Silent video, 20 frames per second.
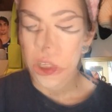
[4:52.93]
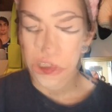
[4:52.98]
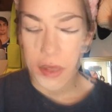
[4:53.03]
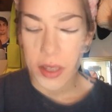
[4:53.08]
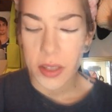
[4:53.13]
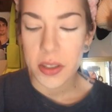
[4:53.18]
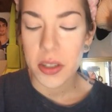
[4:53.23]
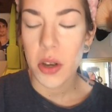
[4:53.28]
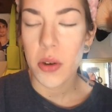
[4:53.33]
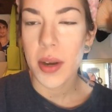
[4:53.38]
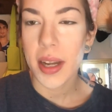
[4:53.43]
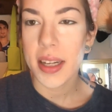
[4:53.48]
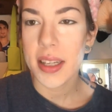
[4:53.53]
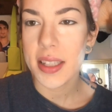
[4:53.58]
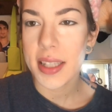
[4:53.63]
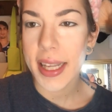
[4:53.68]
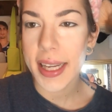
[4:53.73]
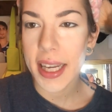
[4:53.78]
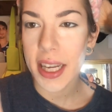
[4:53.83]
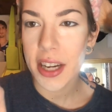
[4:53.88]
So
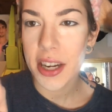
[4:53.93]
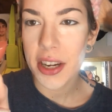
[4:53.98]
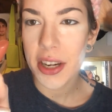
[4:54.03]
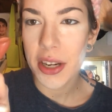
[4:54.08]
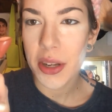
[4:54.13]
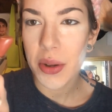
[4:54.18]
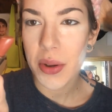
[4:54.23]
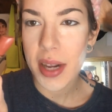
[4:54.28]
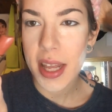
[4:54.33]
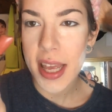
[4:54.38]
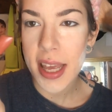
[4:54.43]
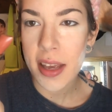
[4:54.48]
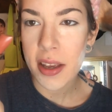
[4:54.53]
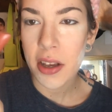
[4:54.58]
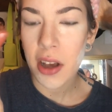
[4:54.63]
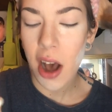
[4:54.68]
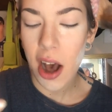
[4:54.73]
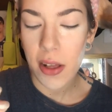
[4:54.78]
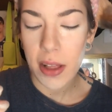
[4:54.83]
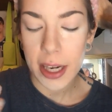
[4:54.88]
it's like a
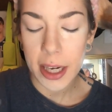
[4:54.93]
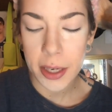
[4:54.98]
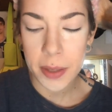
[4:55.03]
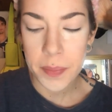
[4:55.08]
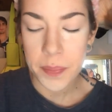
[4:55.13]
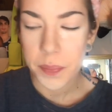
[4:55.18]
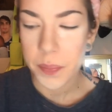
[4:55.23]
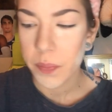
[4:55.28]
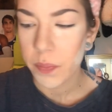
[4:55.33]
nudie color.